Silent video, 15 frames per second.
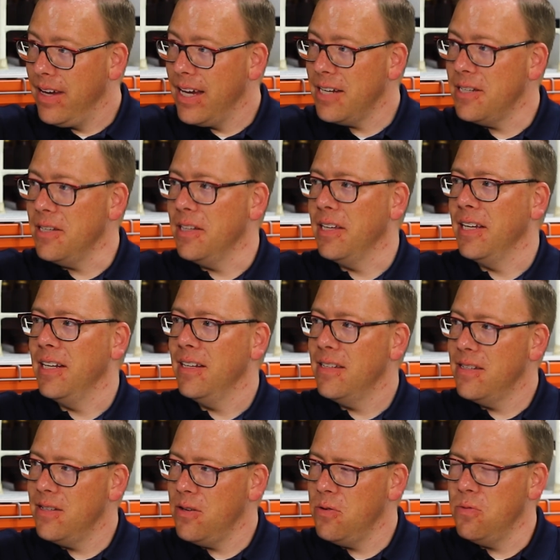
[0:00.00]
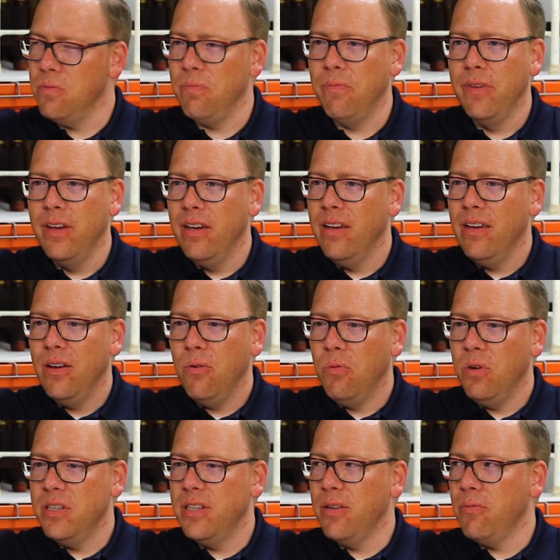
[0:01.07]
Excellent. So
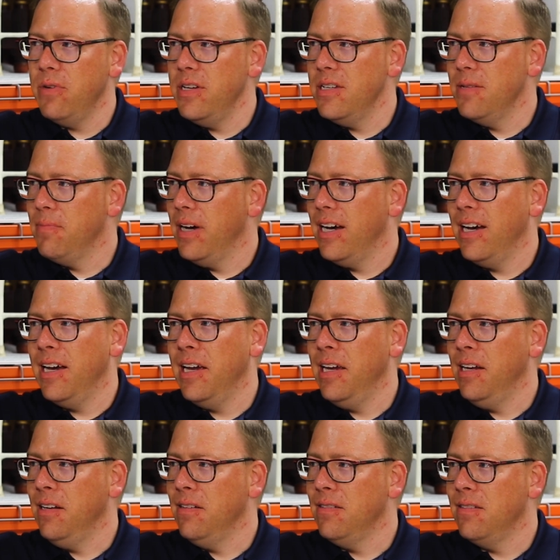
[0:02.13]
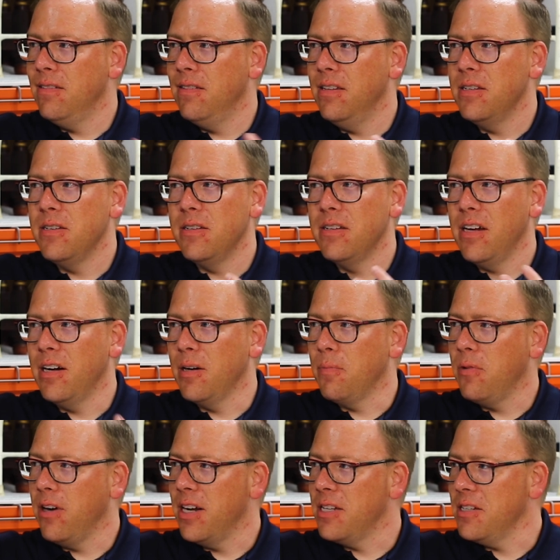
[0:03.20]
what's the reason behind this entire
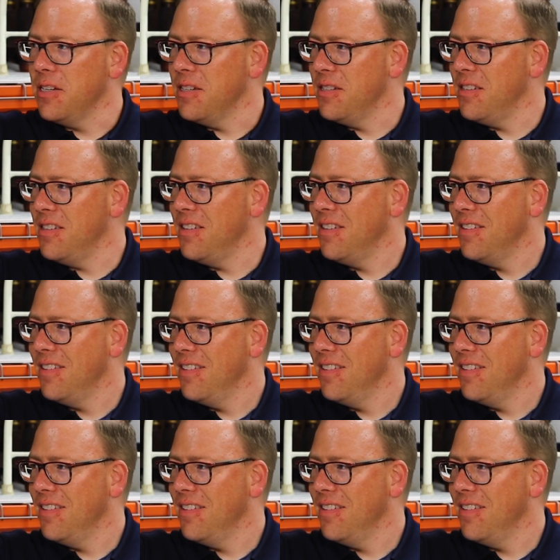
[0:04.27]
process?